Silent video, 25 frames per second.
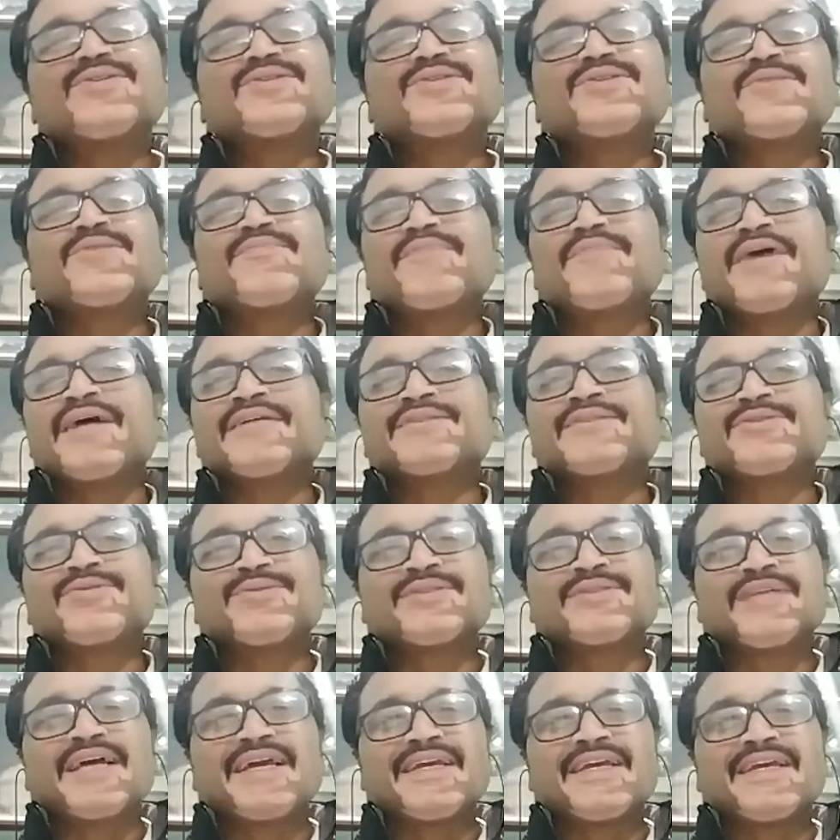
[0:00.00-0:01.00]
also passed
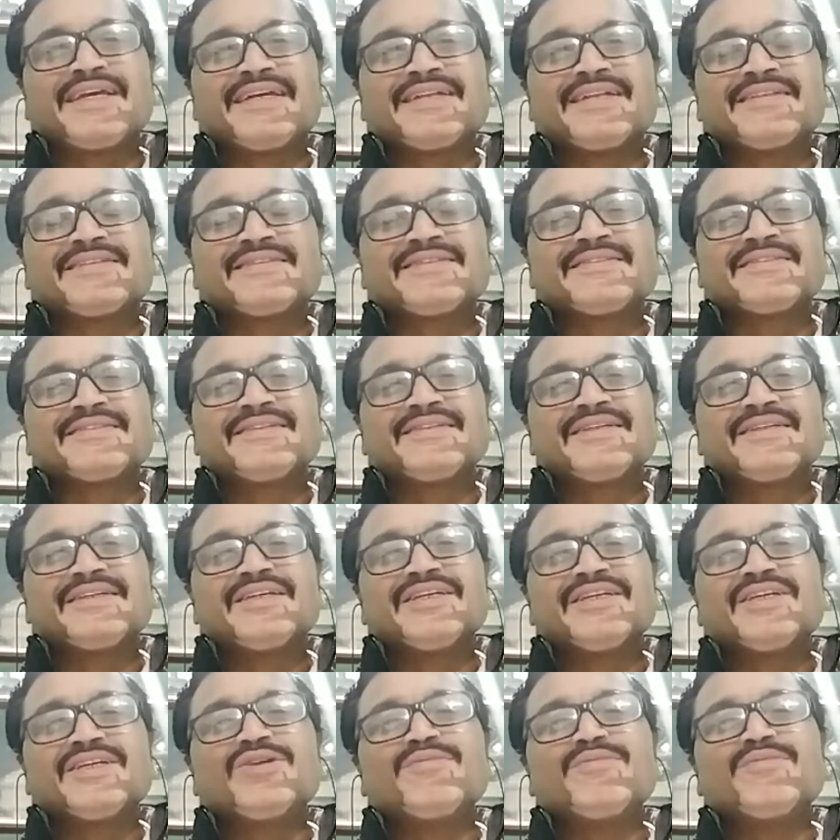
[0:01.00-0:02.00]
through cycles.
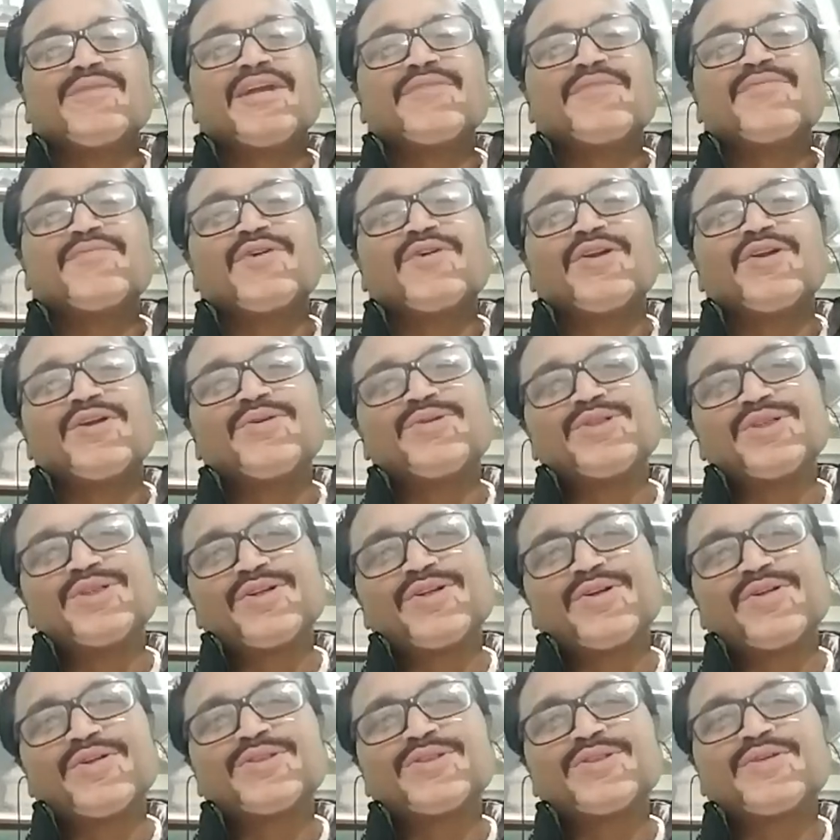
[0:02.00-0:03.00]
Human
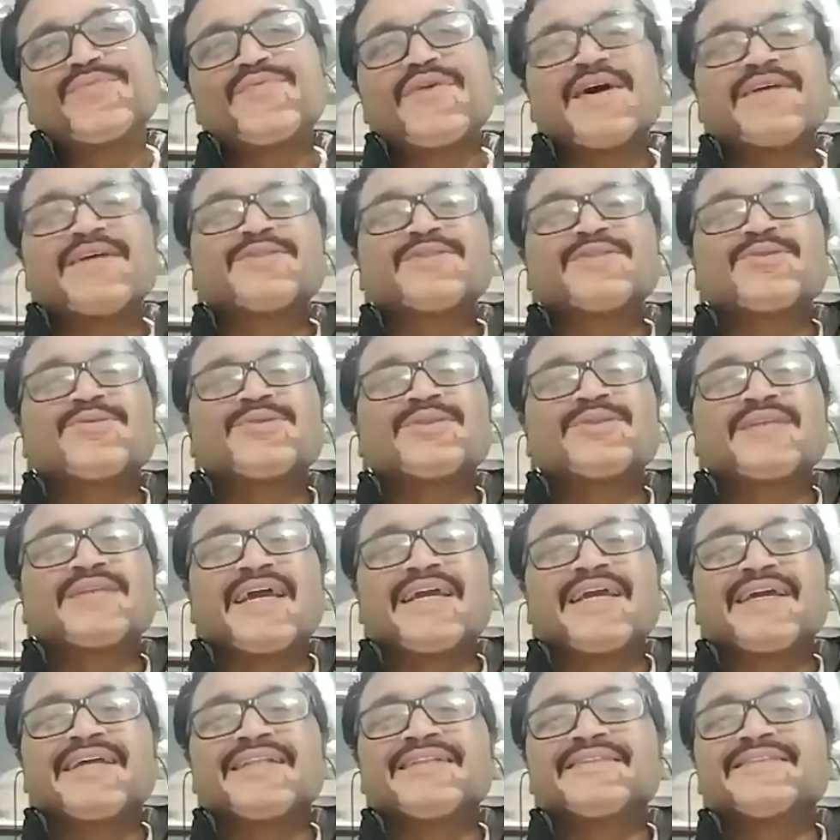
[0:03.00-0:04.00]
evolution also passed through
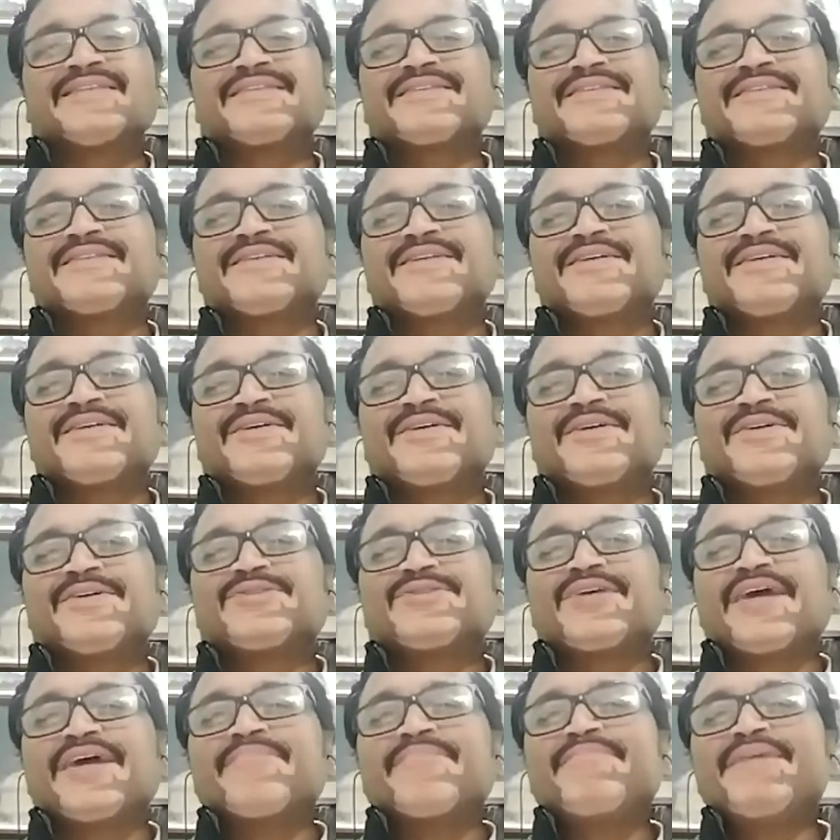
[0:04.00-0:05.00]
cycles.
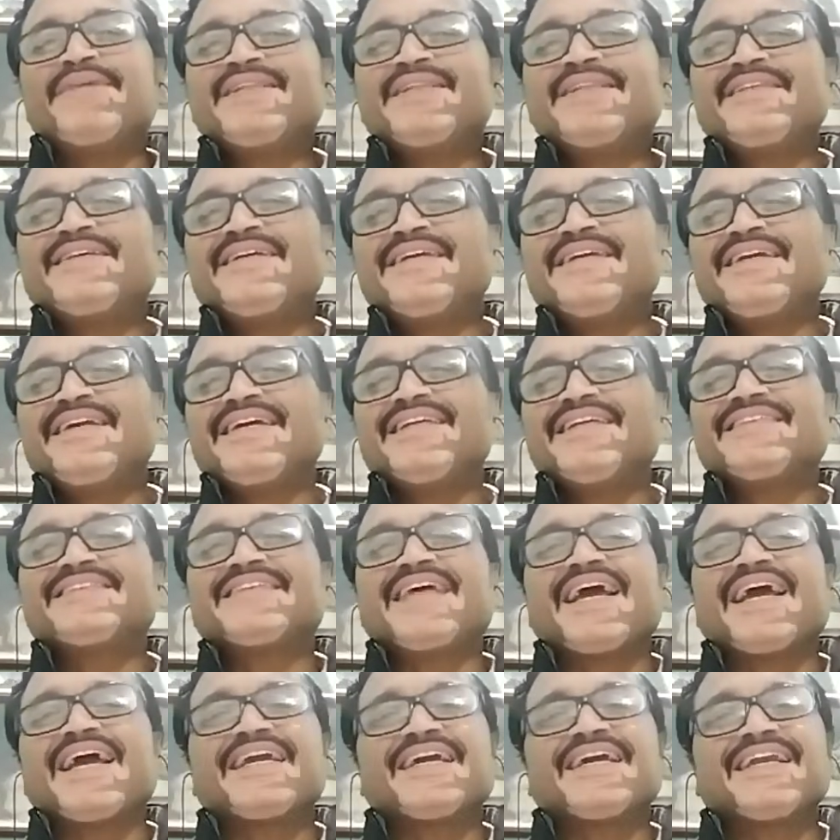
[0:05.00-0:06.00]
So everything is
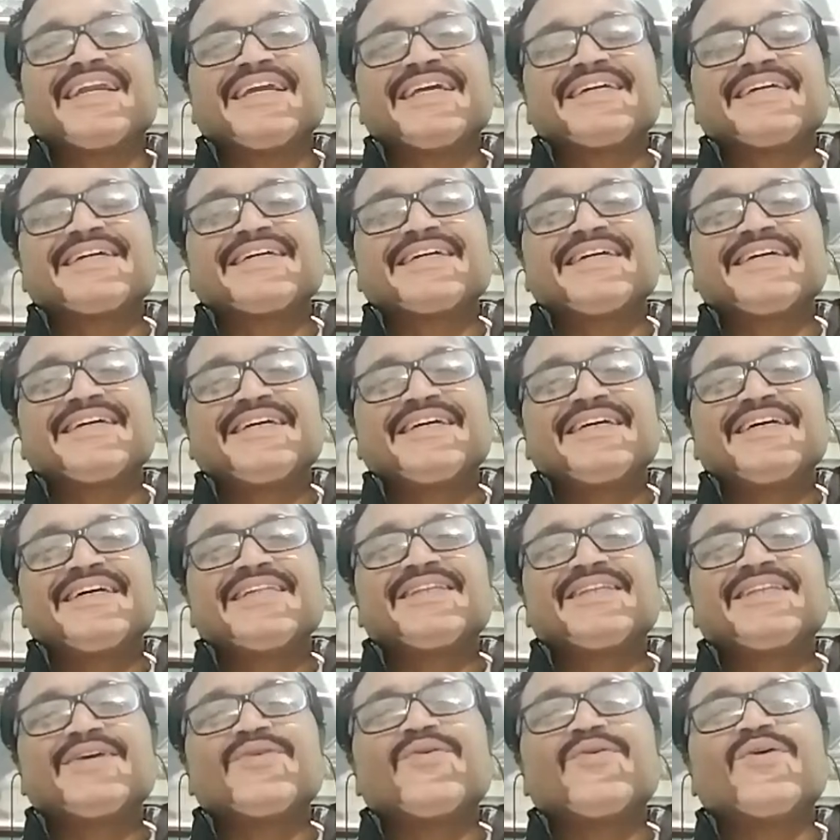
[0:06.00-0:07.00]
cyclic.
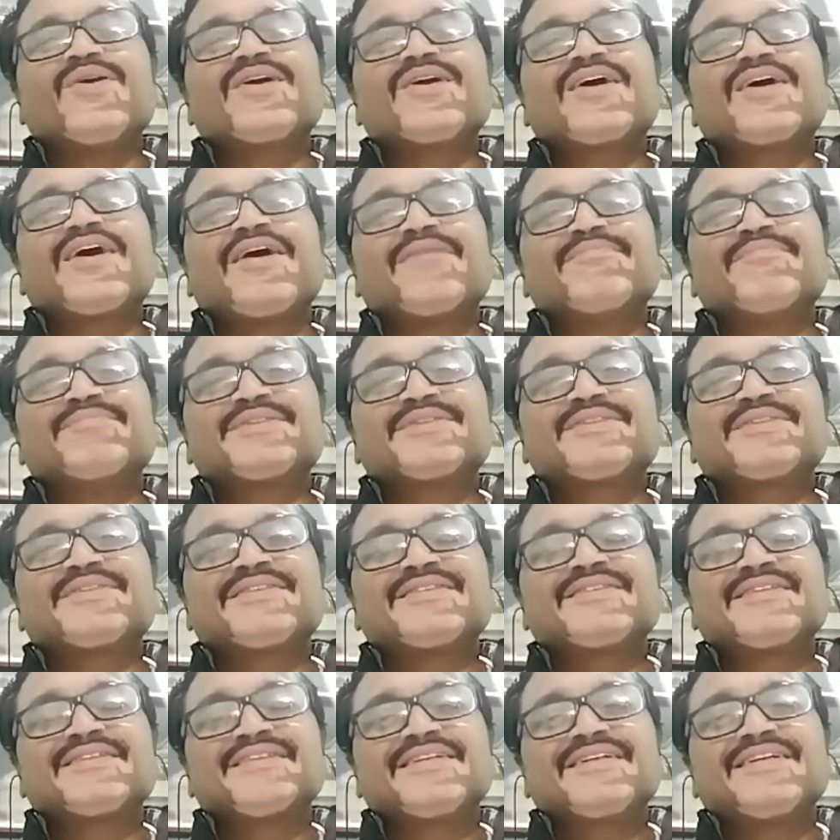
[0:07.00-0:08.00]
The old comes
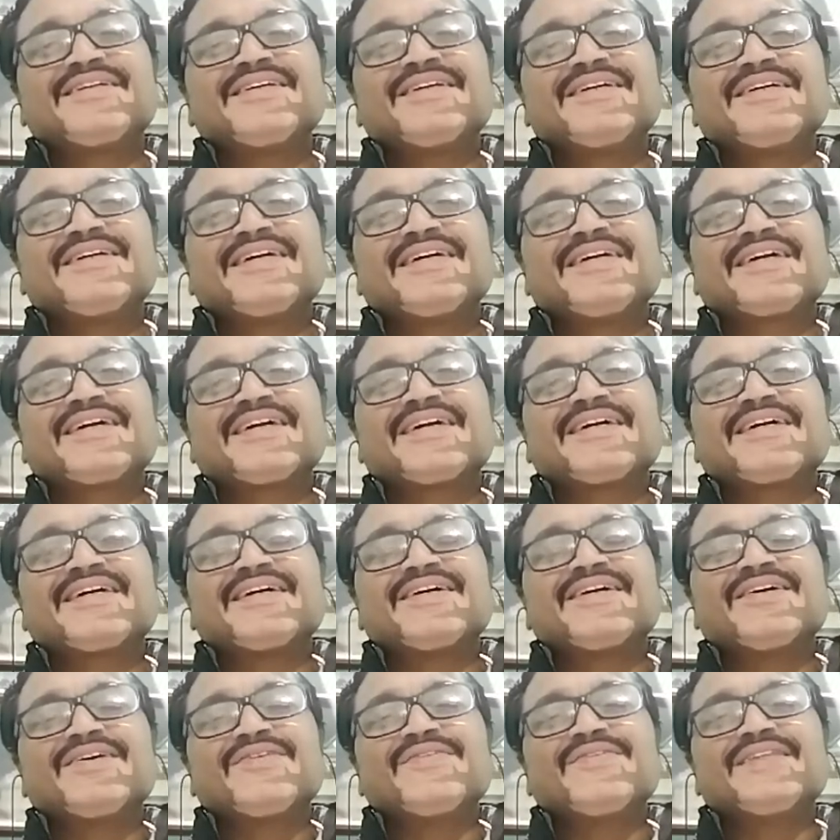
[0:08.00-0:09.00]

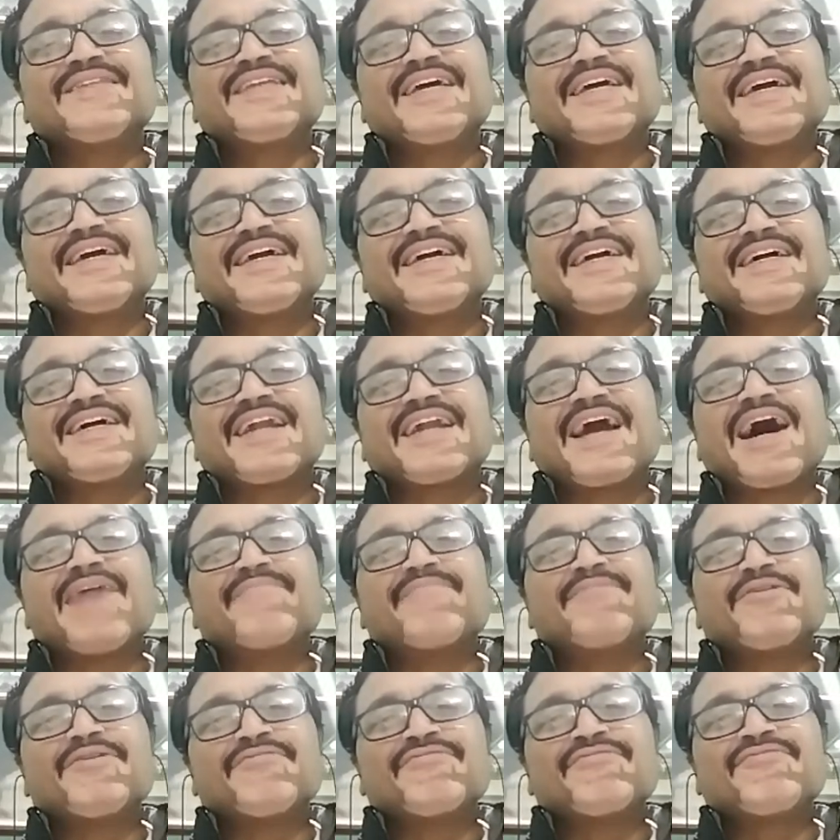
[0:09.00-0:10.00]
with a
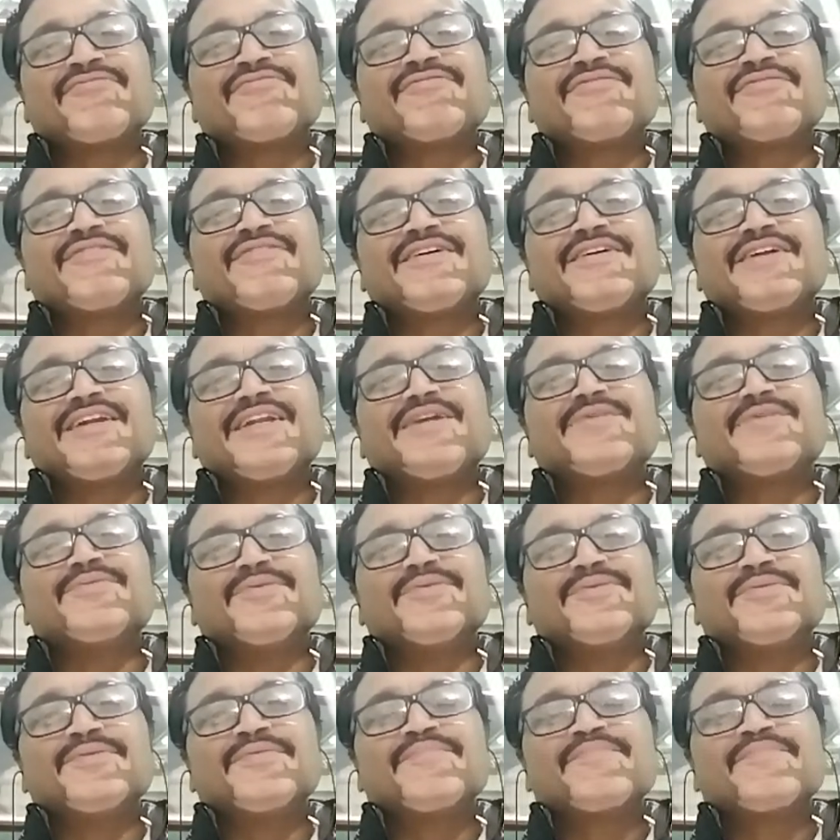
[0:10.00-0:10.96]
grab of new,